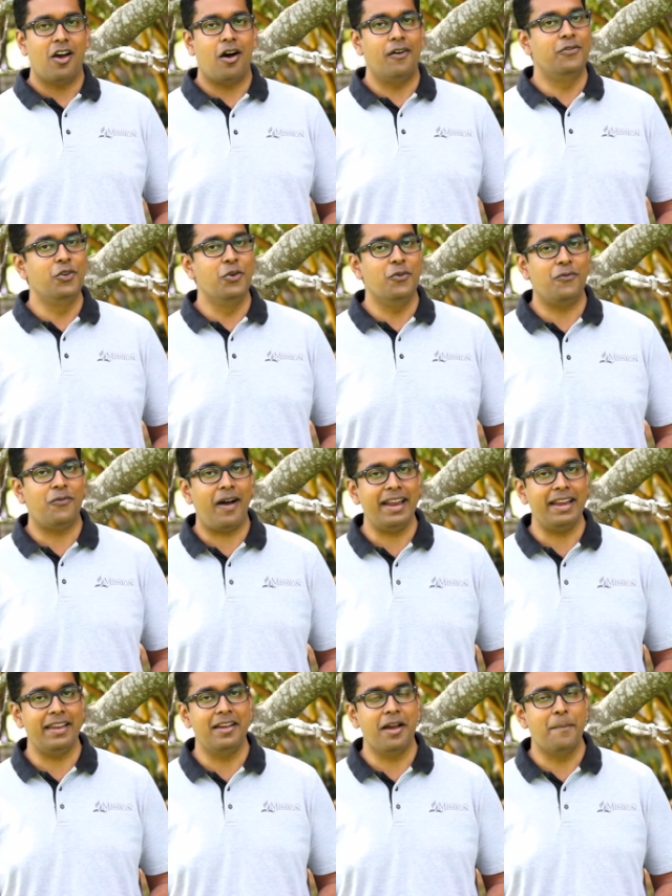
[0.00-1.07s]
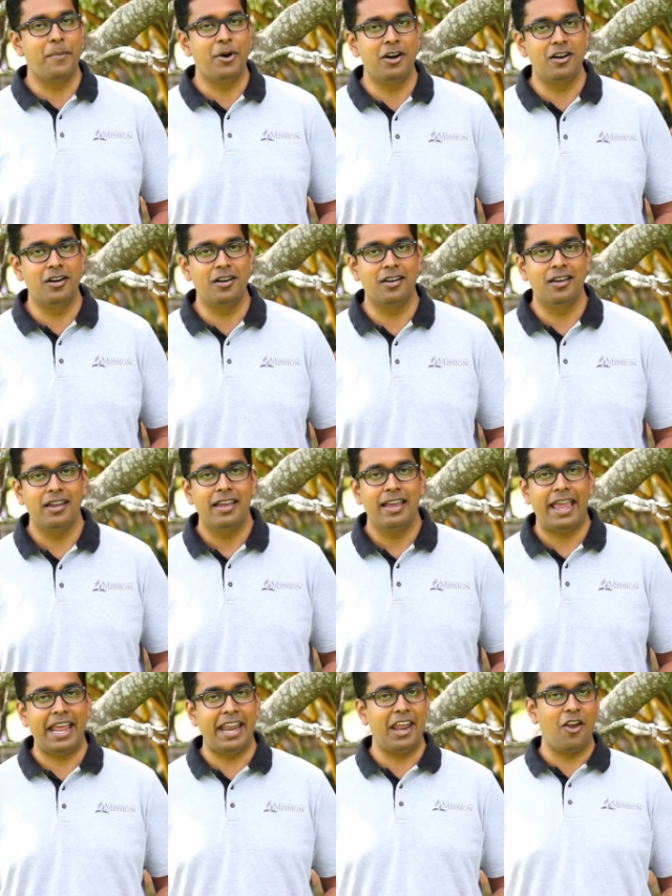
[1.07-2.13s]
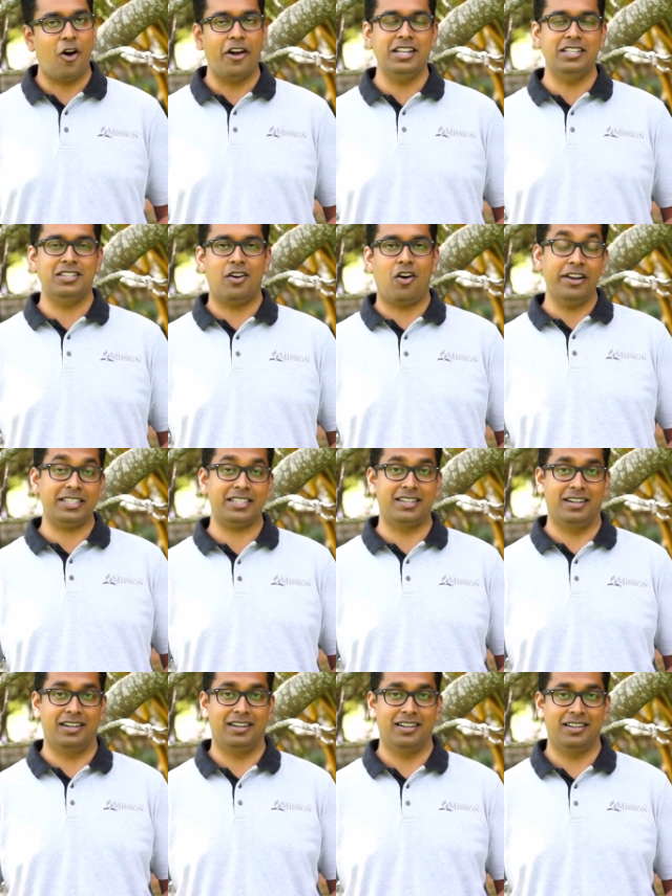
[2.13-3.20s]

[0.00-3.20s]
of you finding a pearl in an oyster?